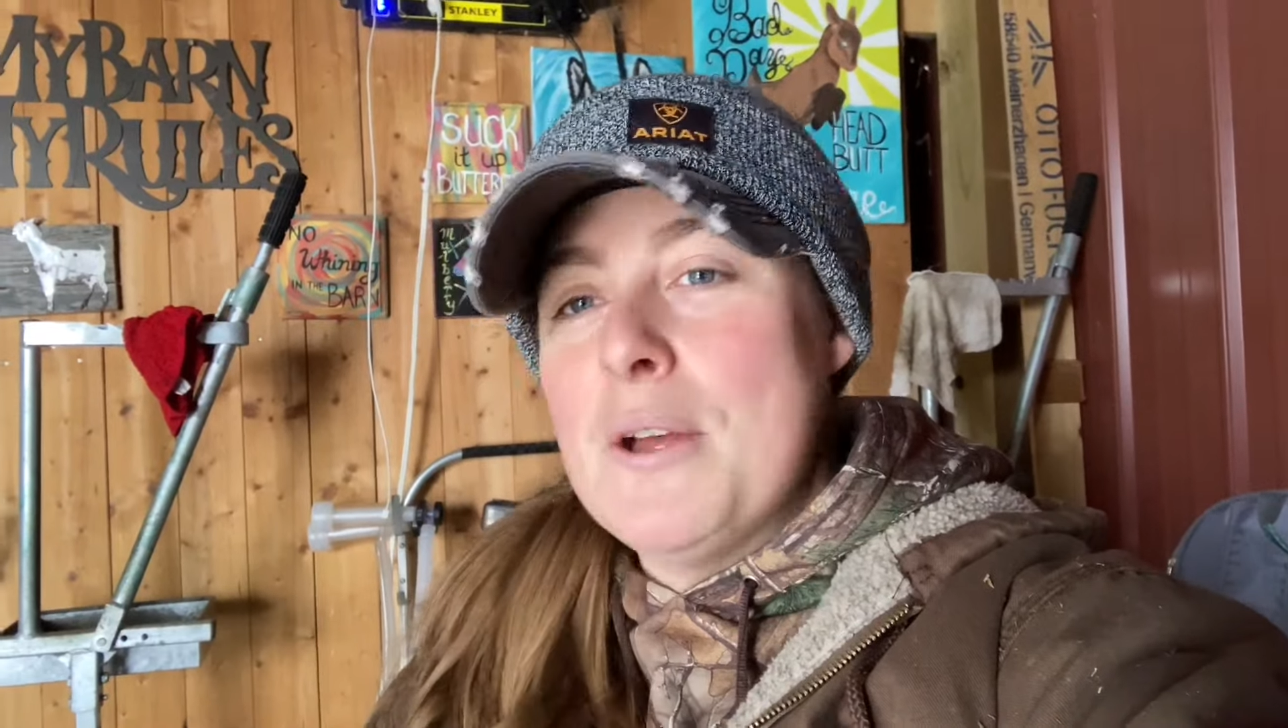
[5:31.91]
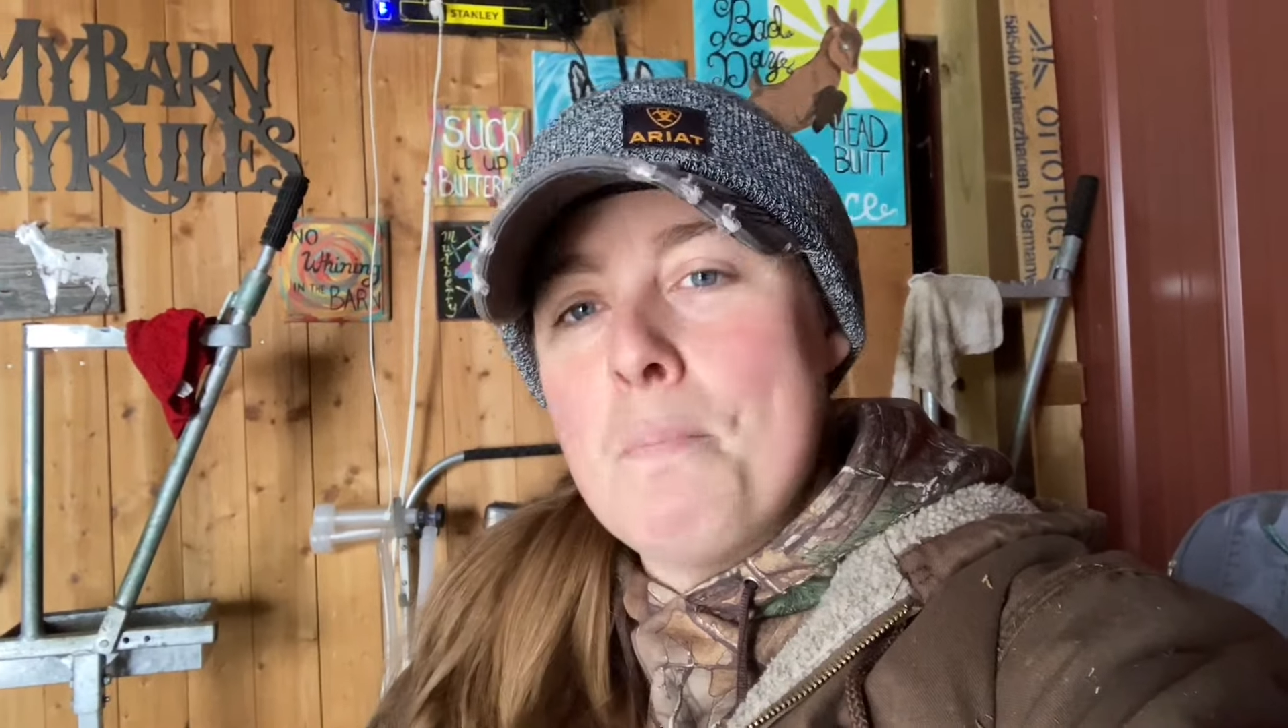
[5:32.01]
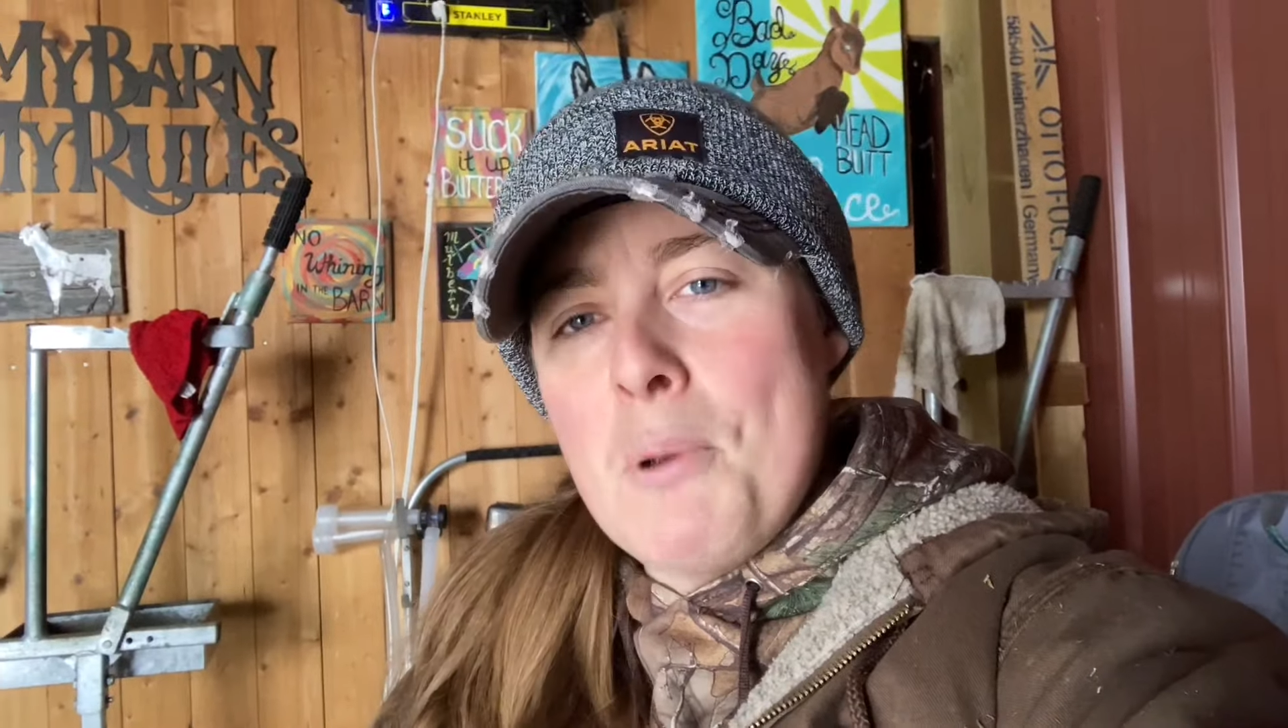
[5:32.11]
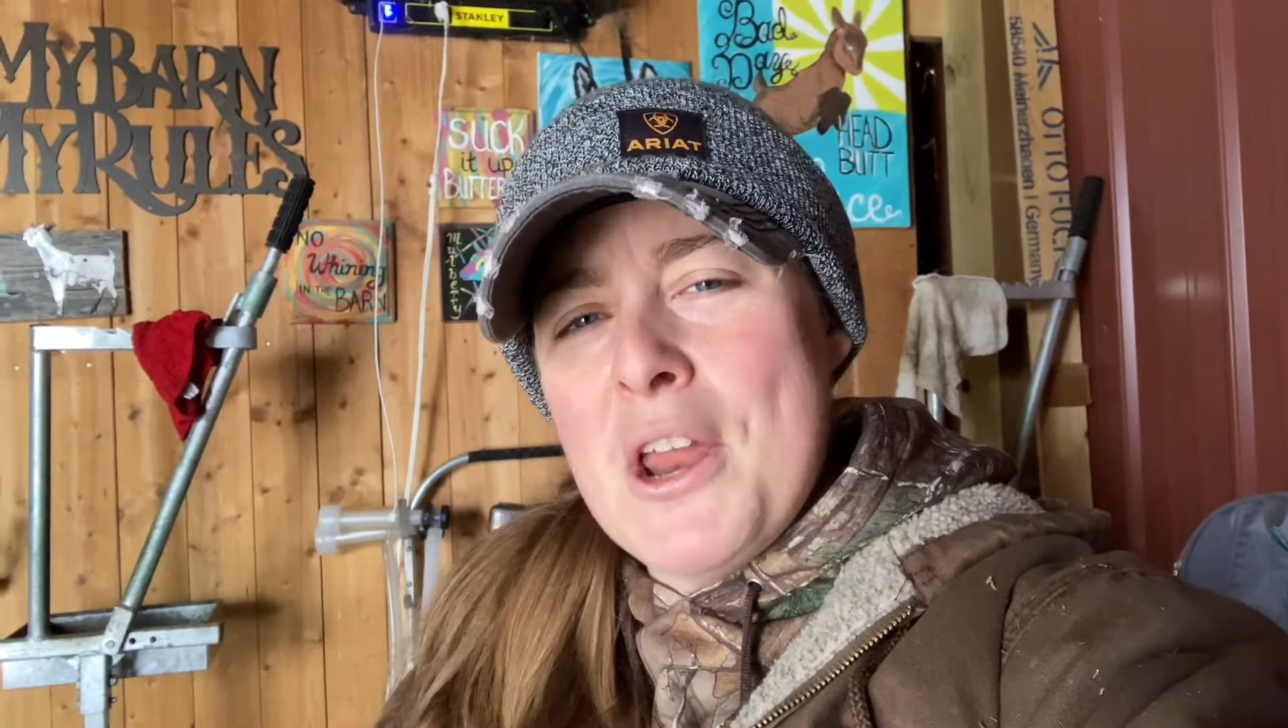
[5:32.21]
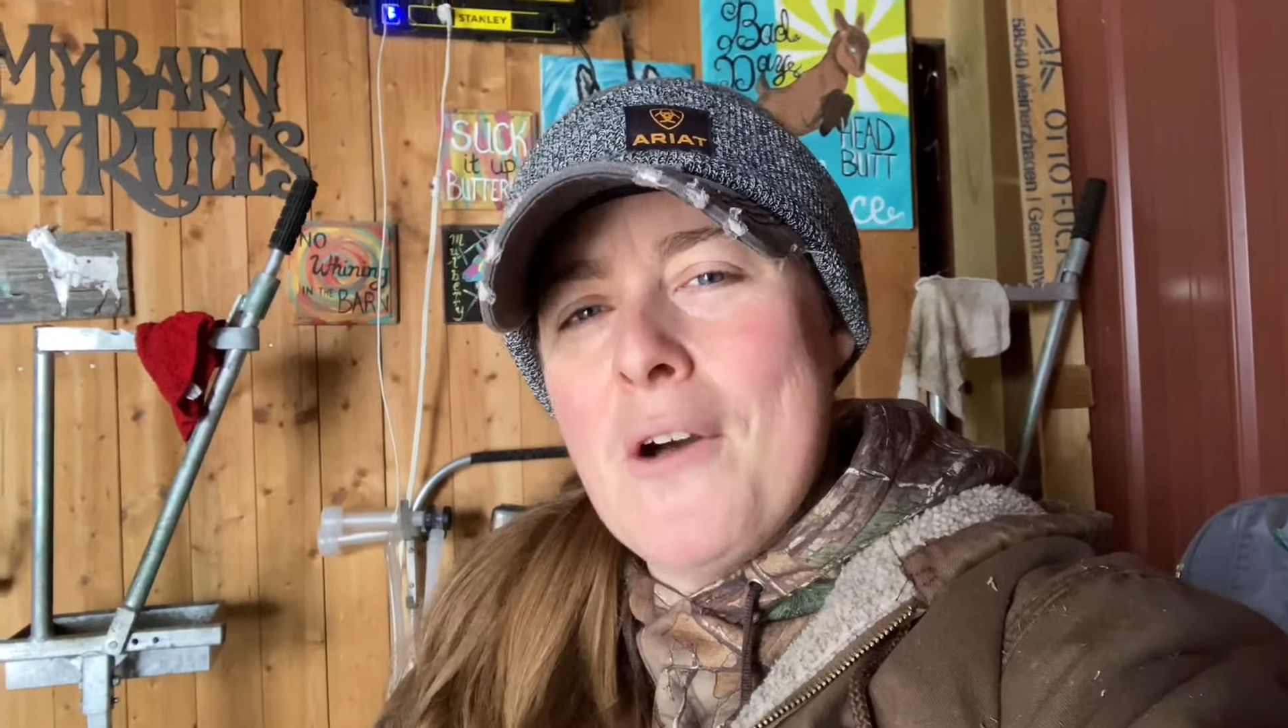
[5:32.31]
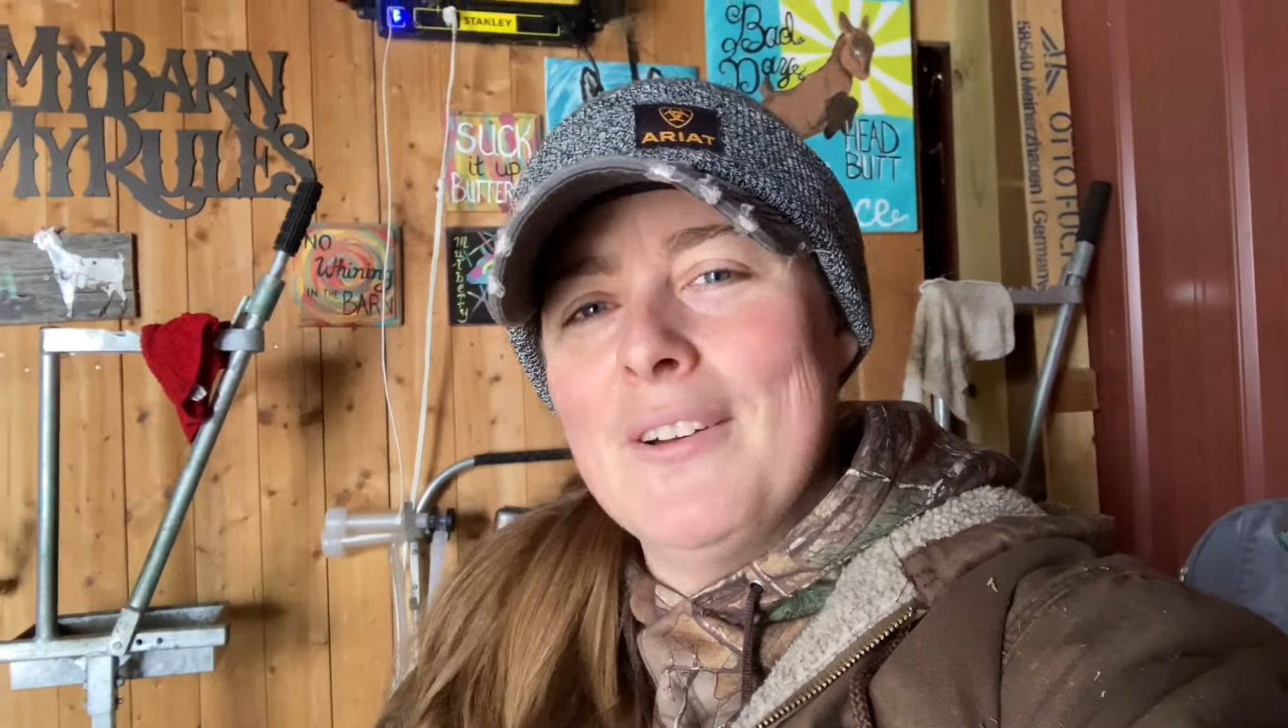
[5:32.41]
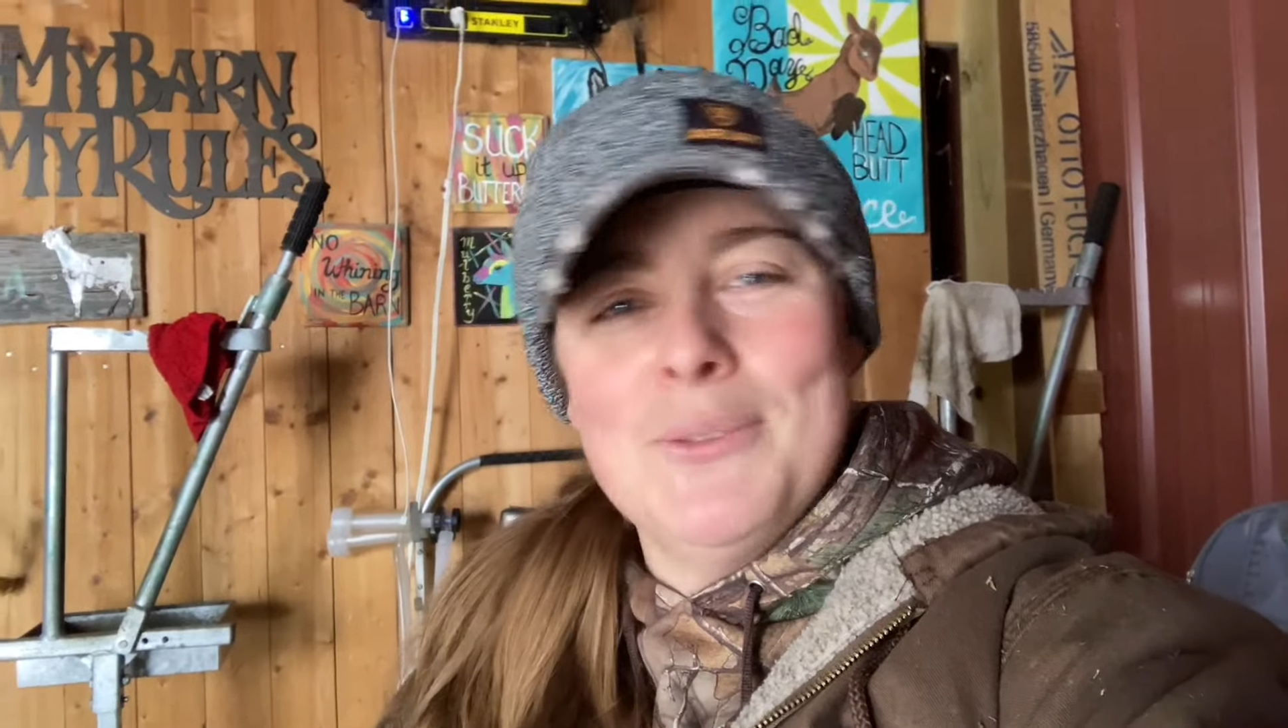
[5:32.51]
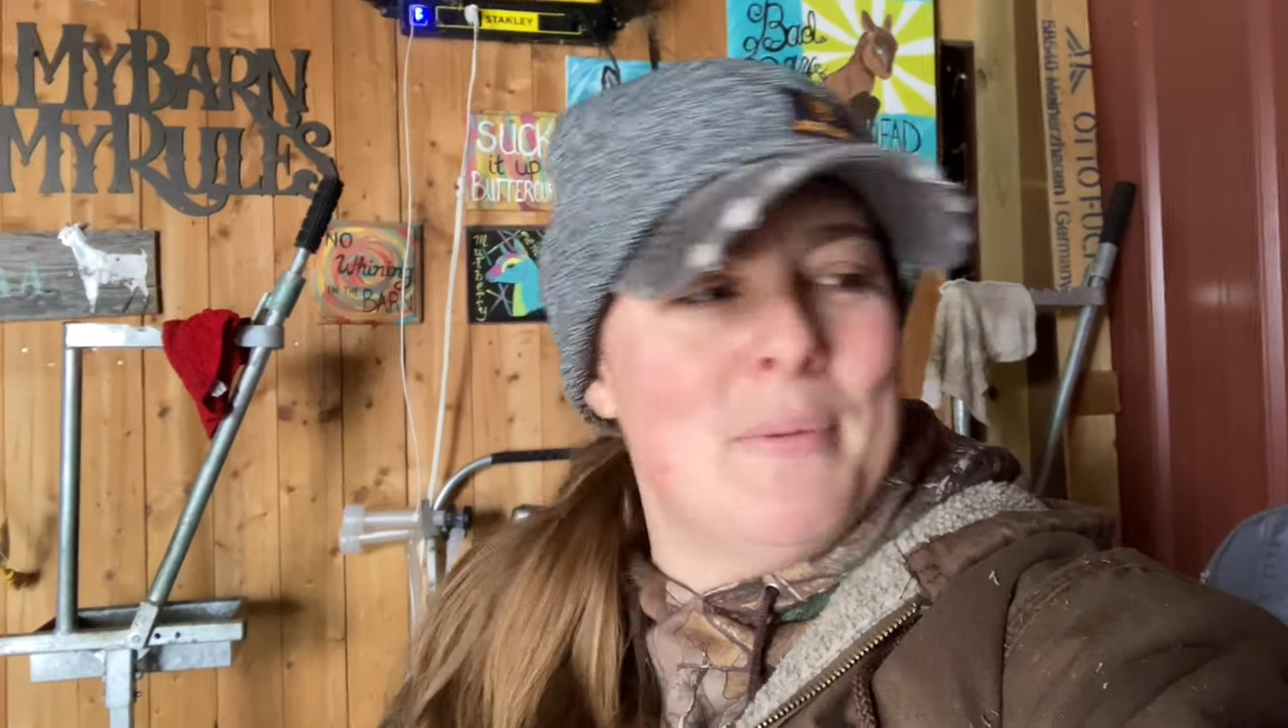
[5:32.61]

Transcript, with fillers: pretty awesome